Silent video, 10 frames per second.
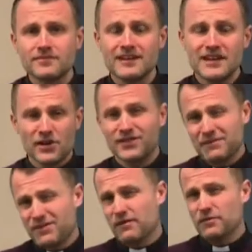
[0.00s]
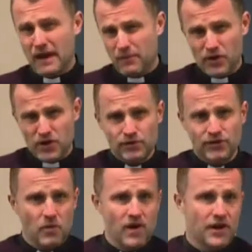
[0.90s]
You know, sometimes people use
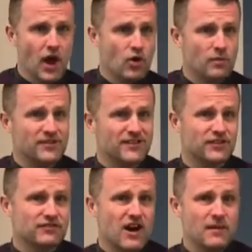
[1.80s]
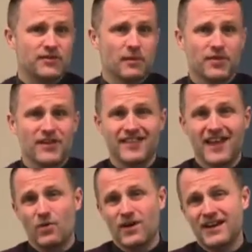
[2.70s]
the word hope to describe something
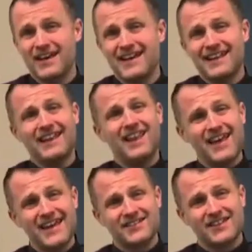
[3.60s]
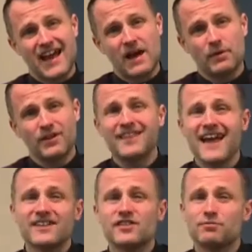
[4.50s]
they would like to happen
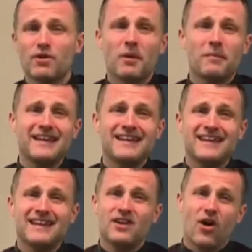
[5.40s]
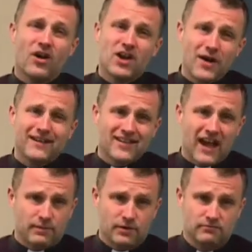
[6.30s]
that's probably not going to
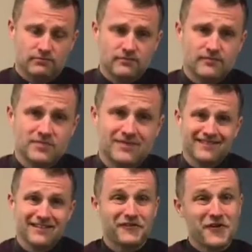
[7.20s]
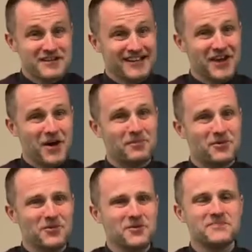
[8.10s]
happen. For
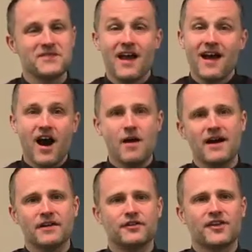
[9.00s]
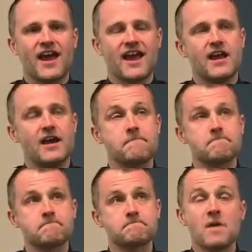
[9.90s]
example, I might say,
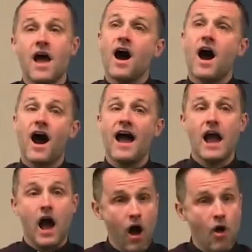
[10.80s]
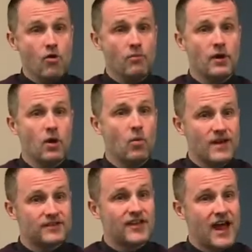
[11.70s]
I hope
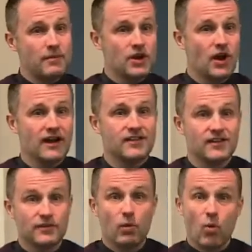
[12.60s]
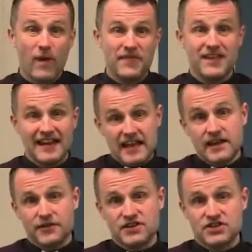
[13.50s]
West Ham United will win the
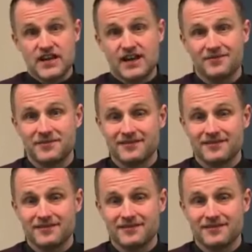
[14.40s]
league this year,